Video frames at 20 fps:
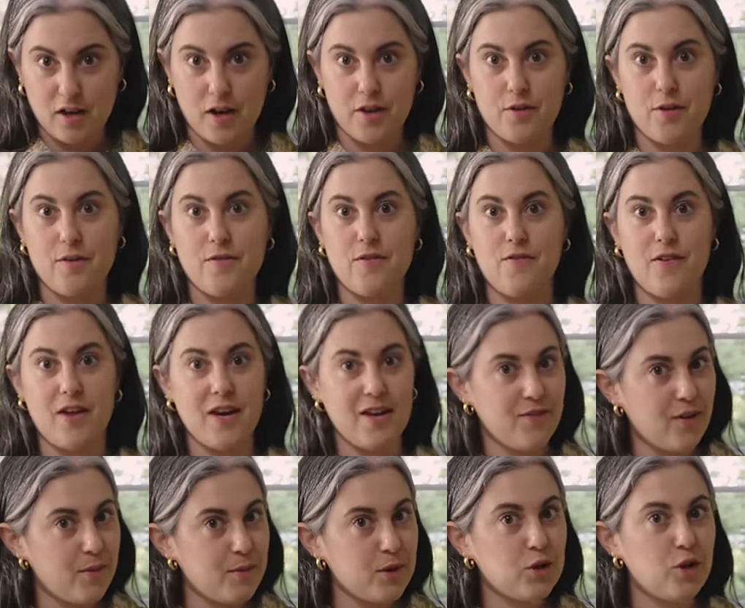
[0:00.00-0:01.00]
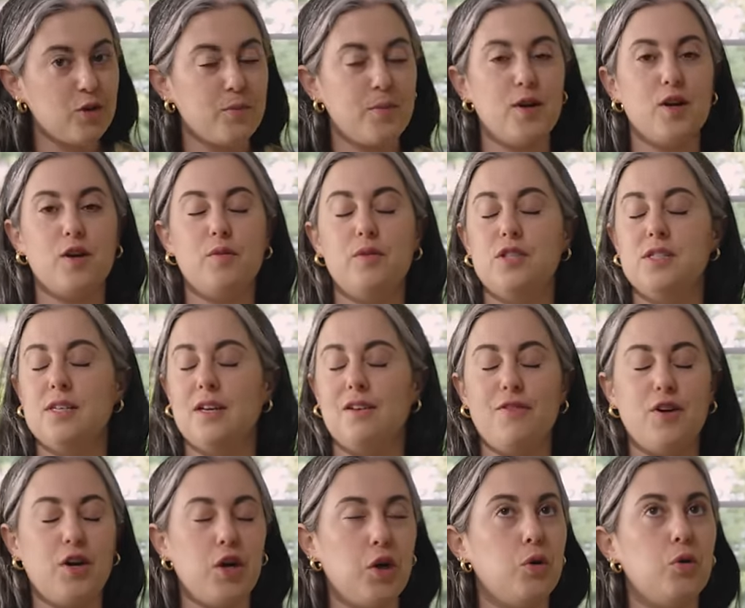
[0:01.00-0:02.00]
author of the Fannie Farmer Cookbook, which is like a
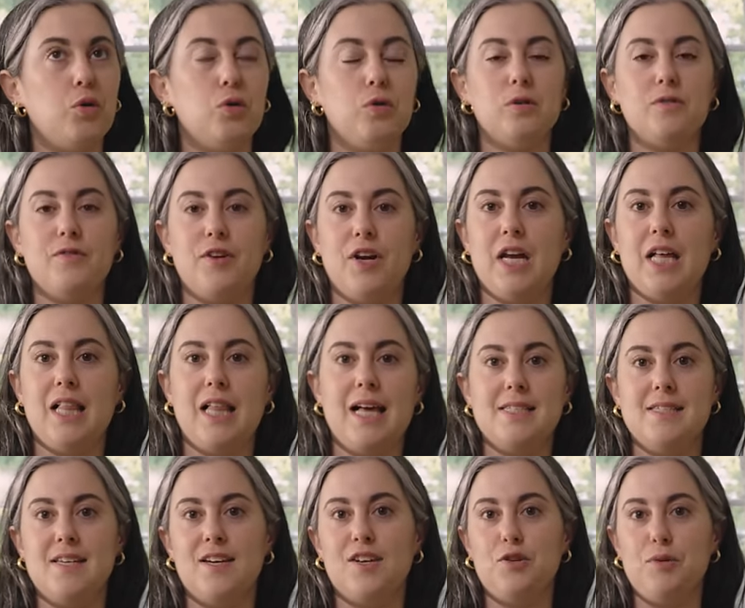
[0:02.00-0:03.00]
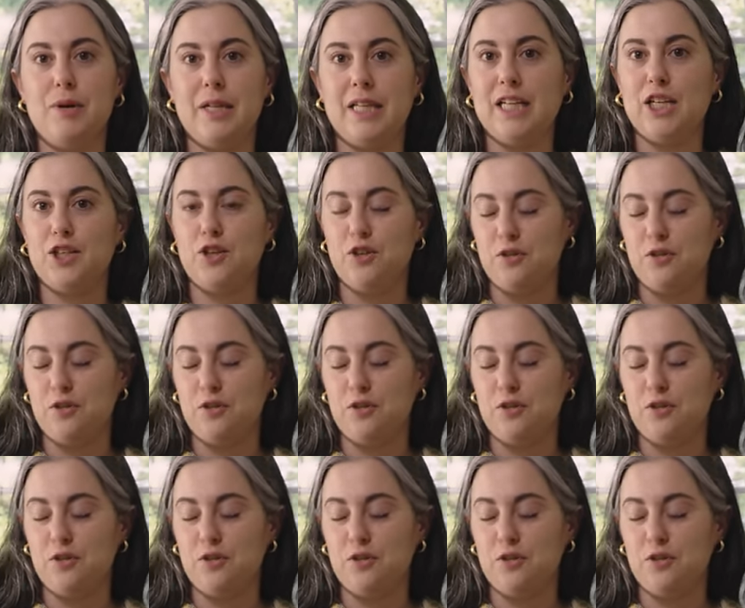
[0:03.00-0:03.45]
very old, very classic New England